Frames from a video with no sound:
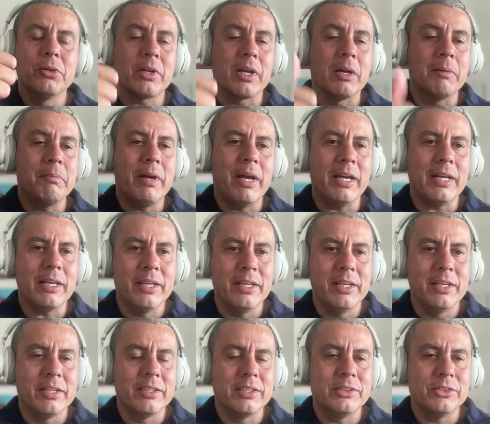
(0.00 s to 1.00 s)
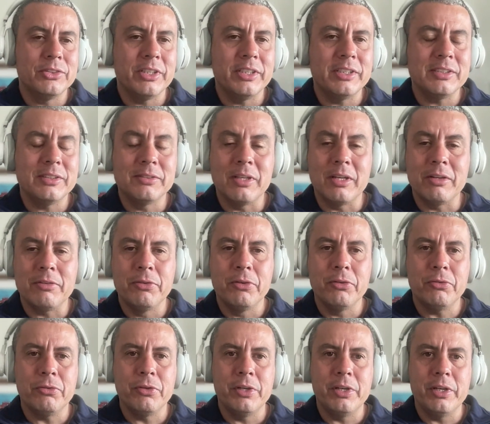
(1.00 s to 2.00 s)
to come back here, Andres.
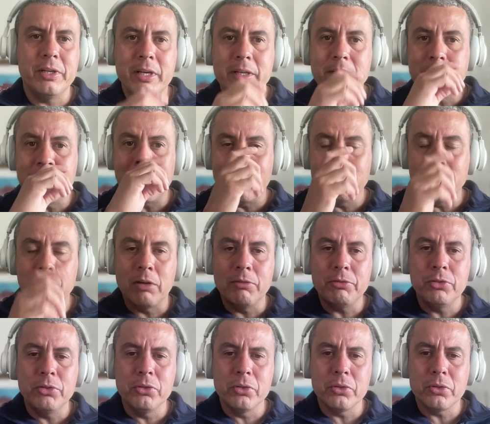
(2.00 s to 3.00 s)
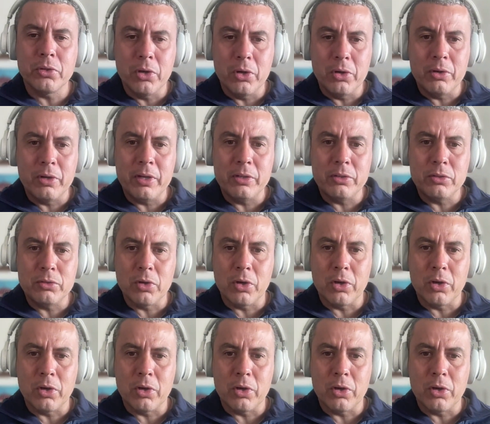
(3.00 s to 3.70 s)
Feel free, and I'd love to go and